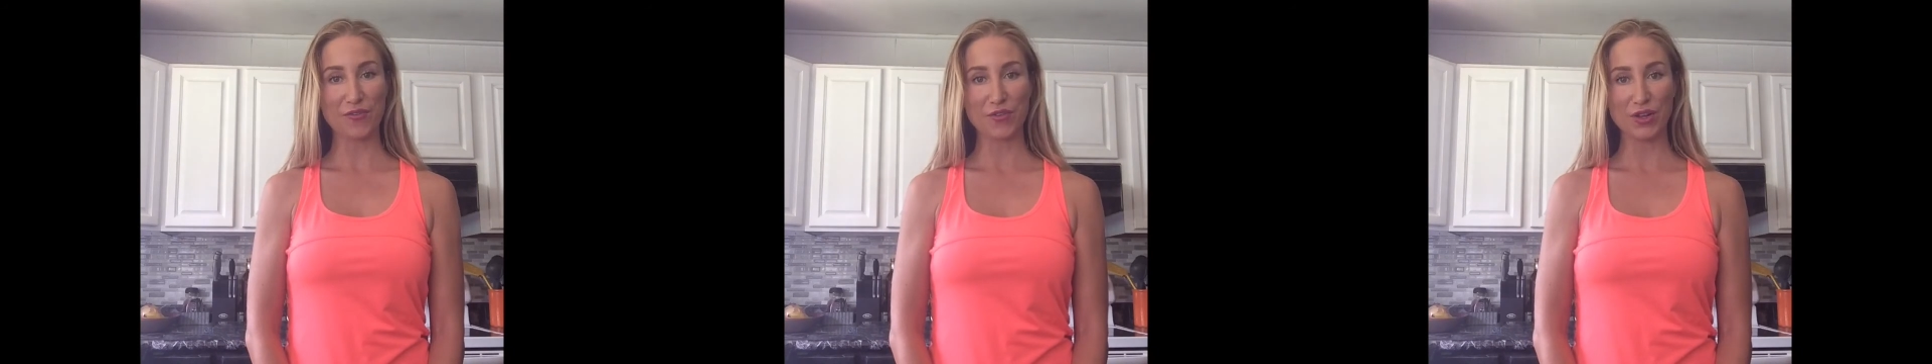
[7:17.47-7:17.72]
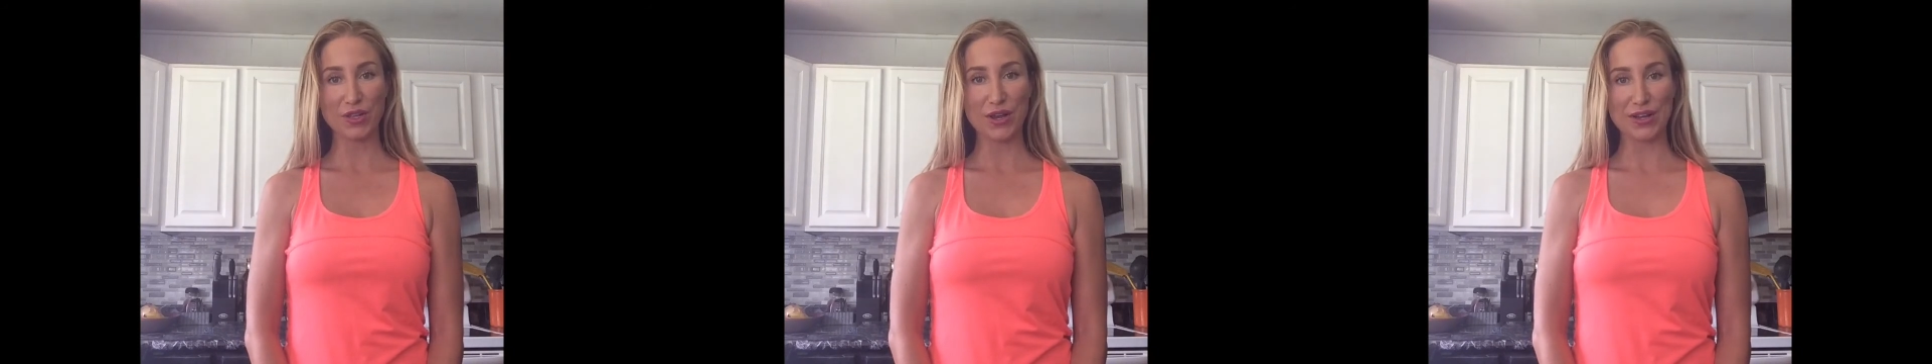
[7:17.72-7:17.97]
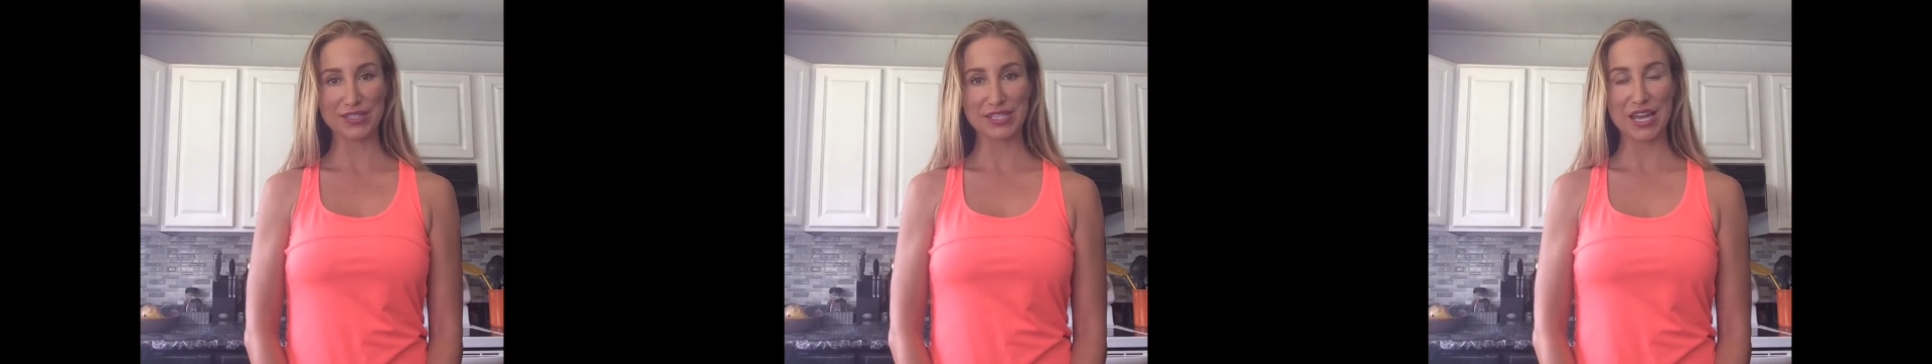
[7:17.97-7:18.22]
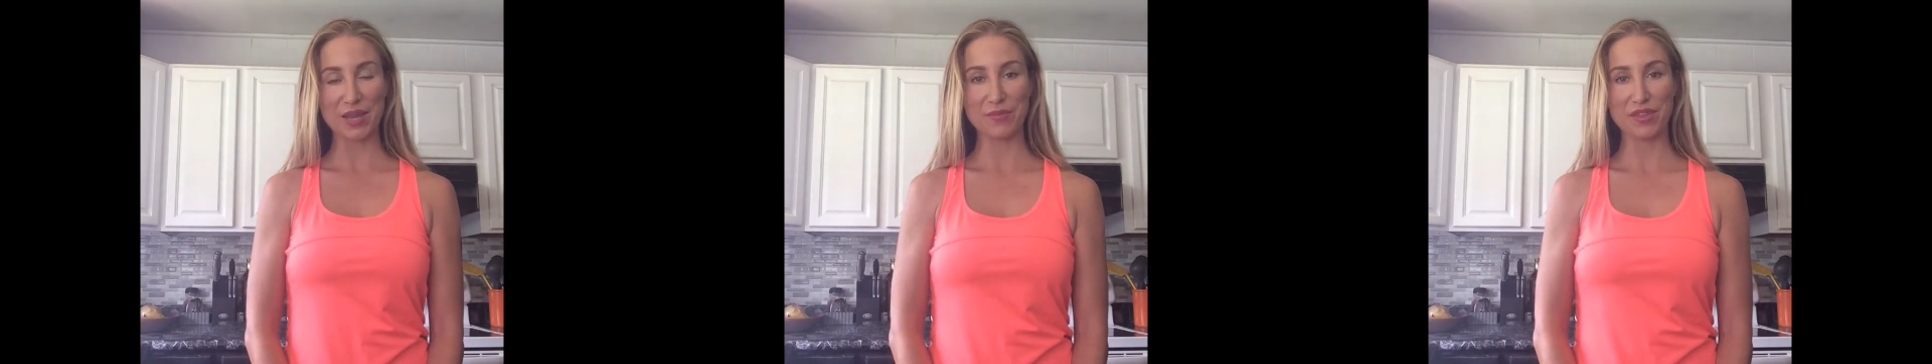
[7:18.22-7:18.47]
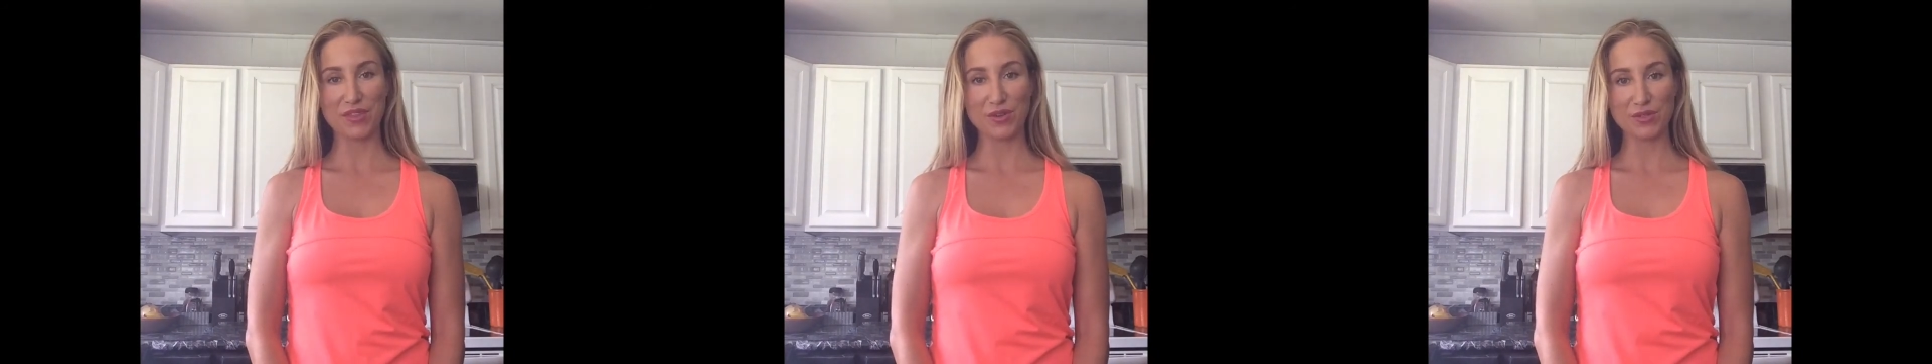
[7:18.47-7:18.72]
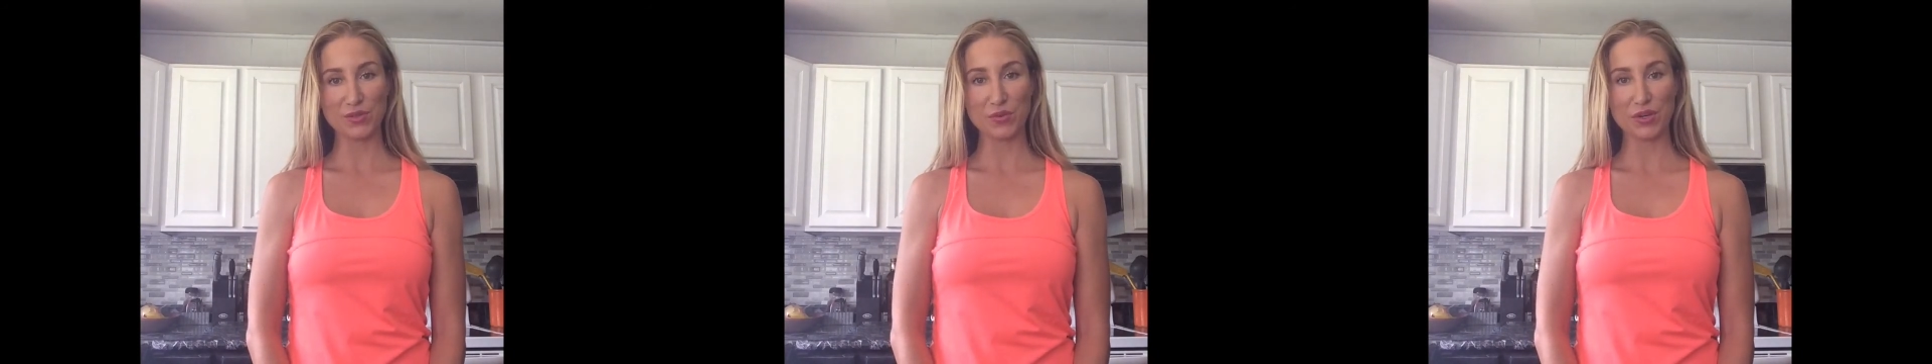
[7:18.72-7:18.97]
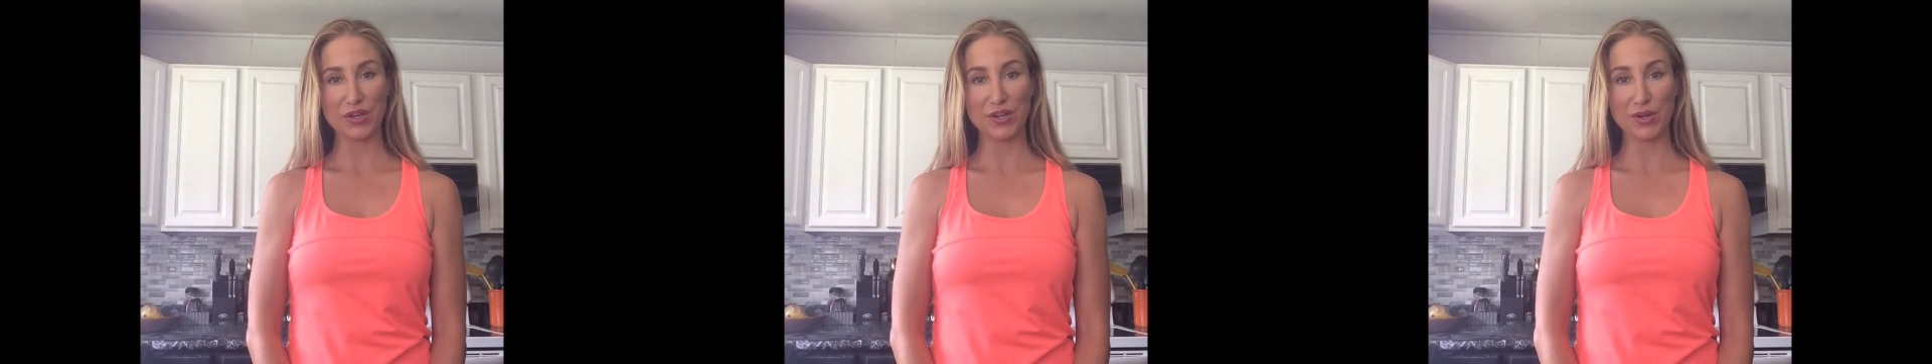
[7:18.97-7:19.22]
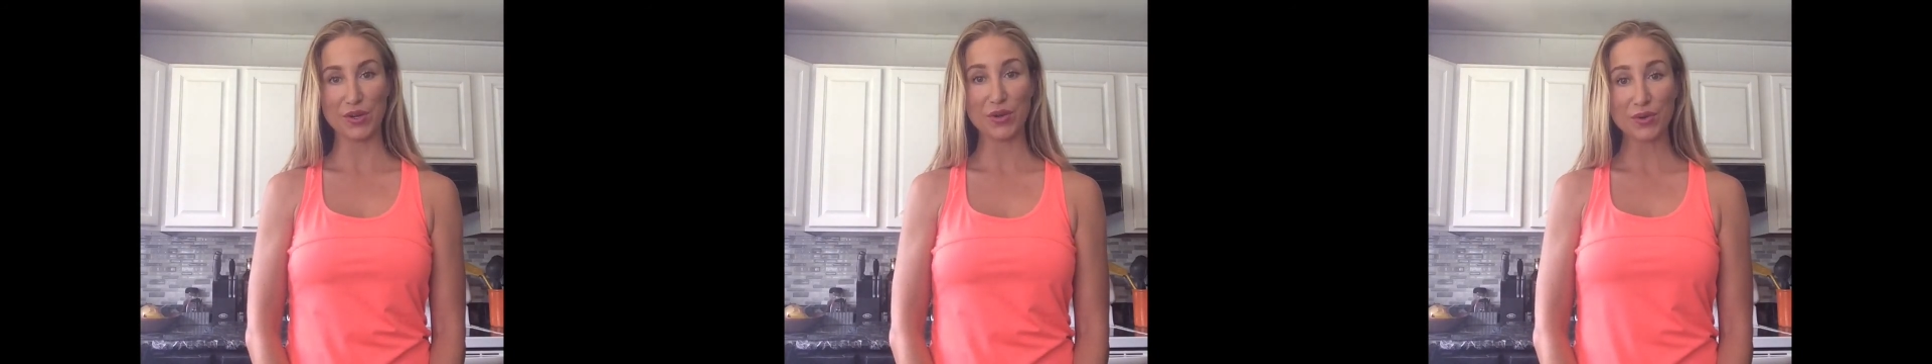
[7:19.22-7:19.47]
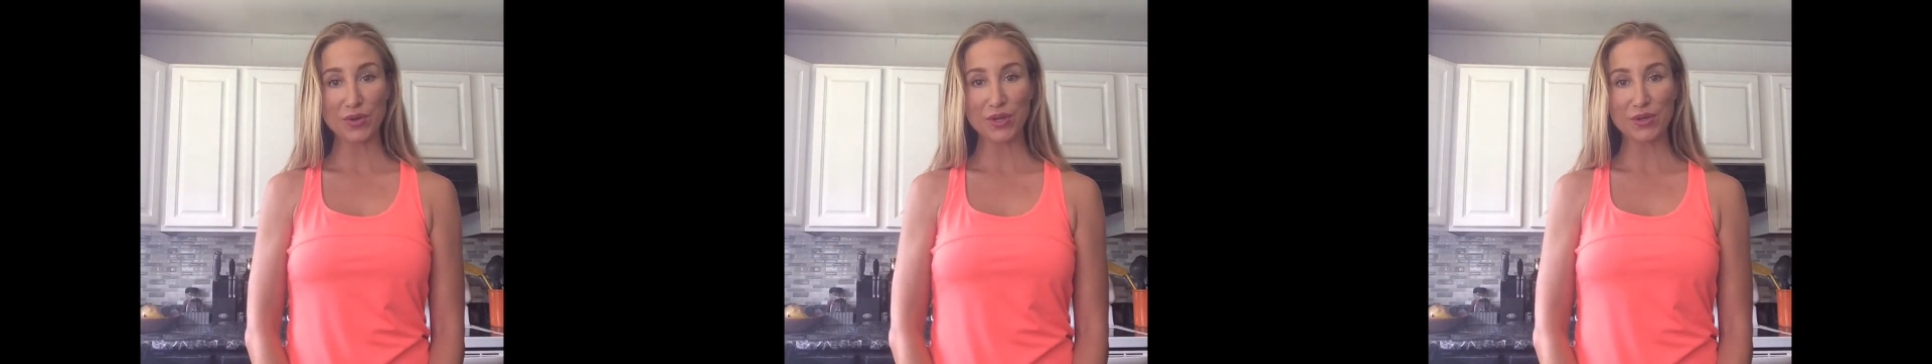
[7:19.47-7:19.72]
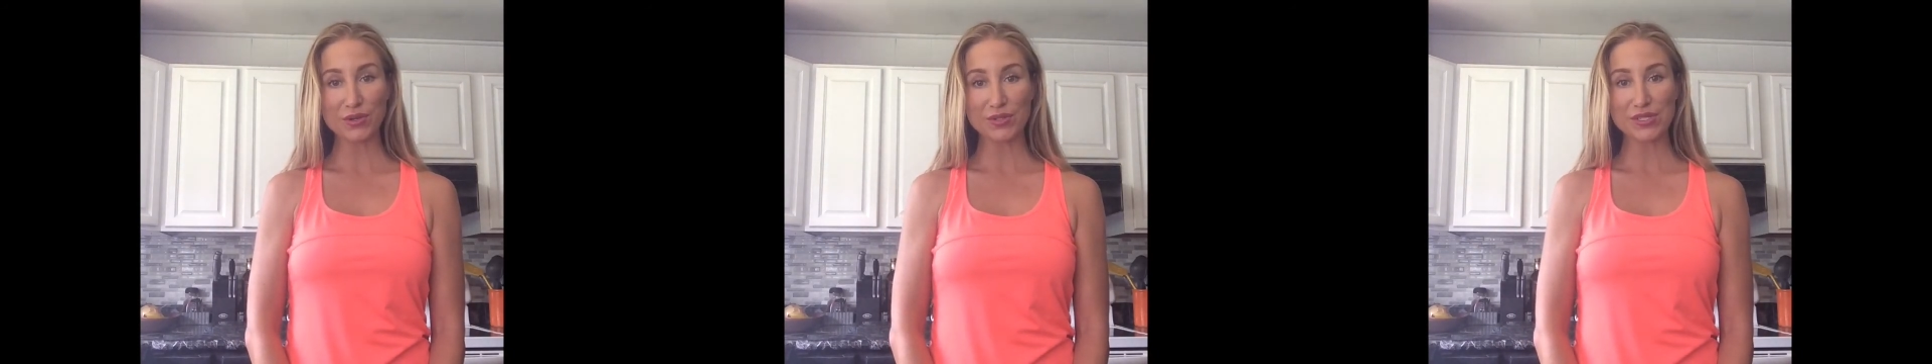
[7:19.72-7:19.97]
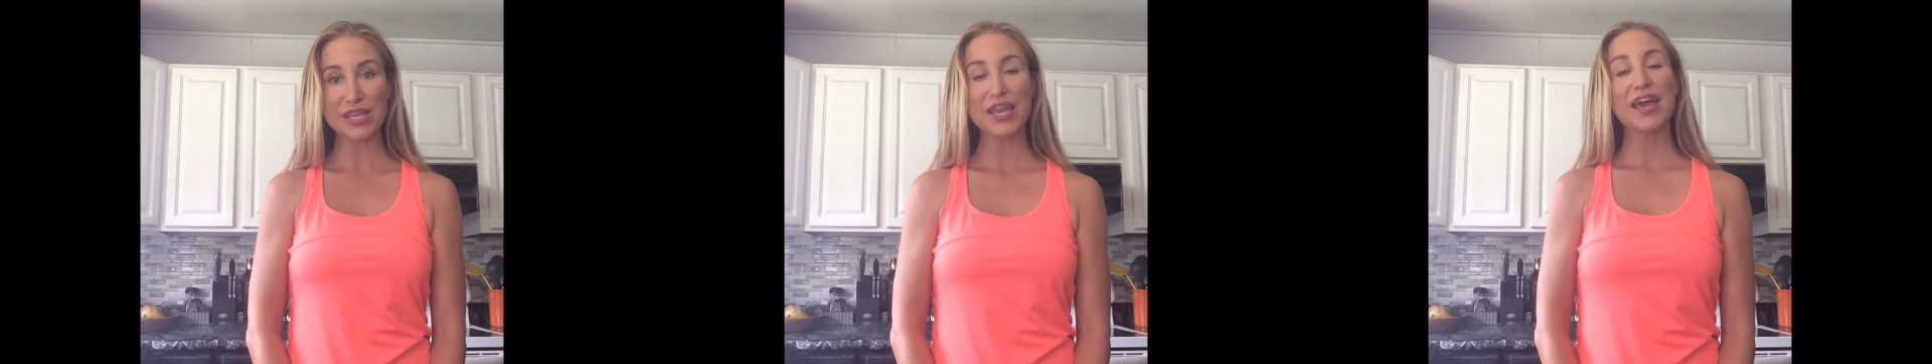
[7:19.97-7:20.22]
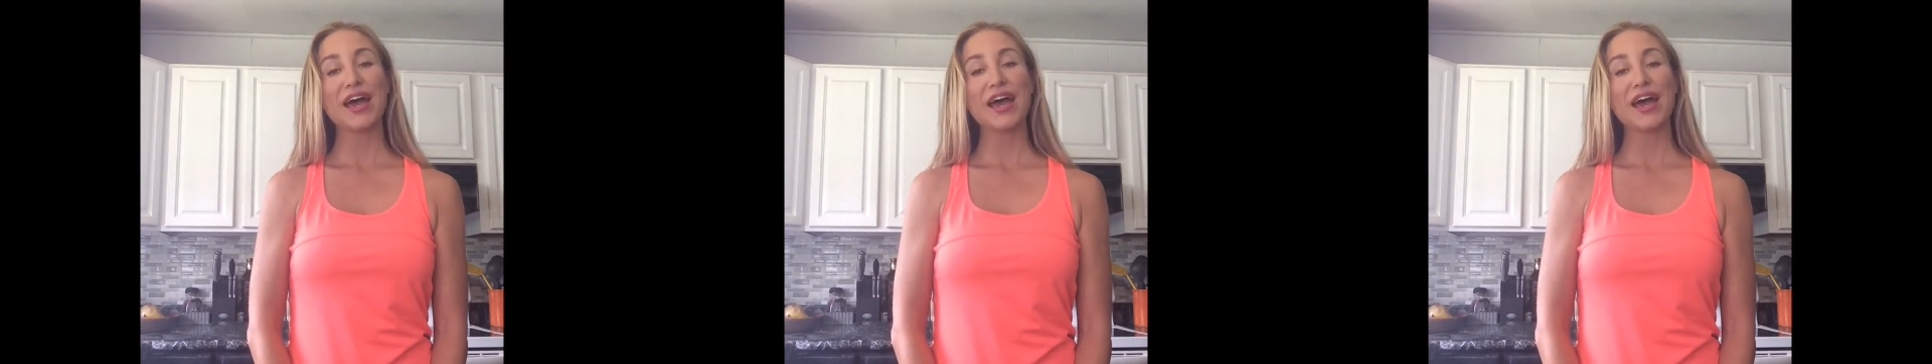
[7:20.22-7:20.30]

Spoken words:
for a long time that those were no-nos.